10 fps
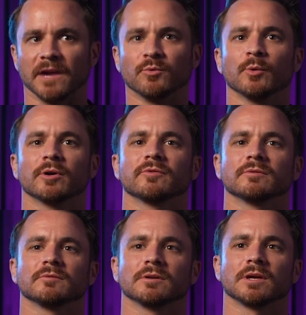If we would have
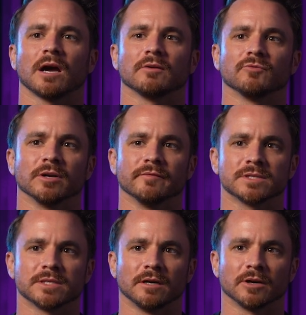gotten rid of the
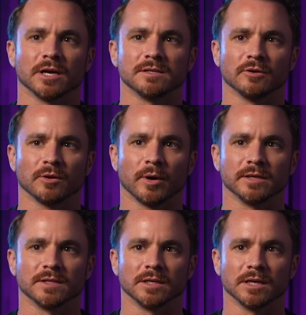staircase, the only way
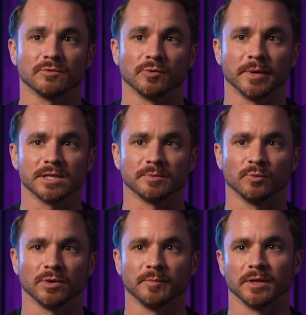to get through the basement
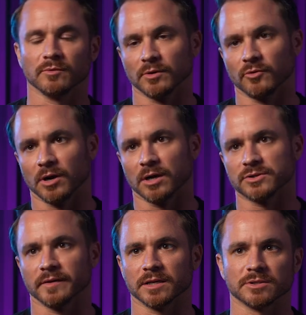would have been through the garage,
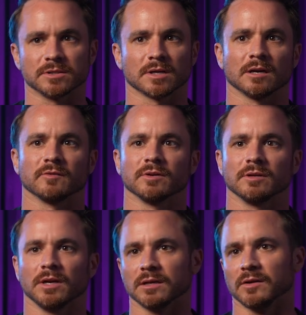and that's just kind of
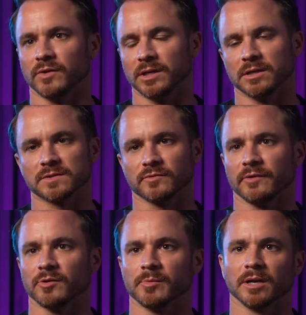an inconvenience for
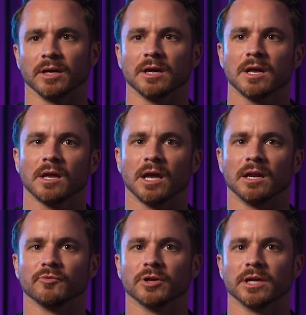everybody, and
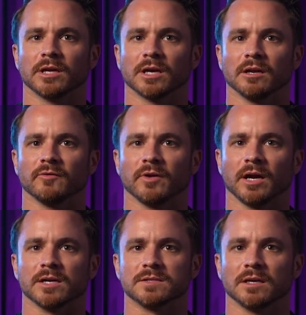it really kind of
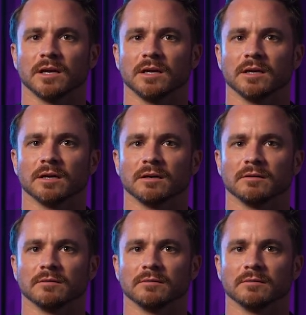adds a